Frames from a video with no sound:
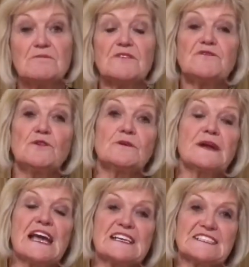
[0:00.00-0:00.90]
before
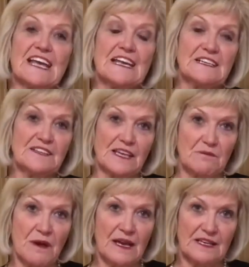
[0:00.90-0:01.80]
we ask
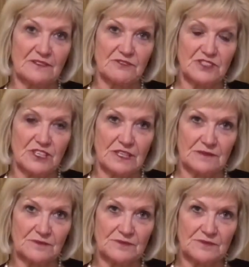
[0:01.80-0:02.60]
anything back in return.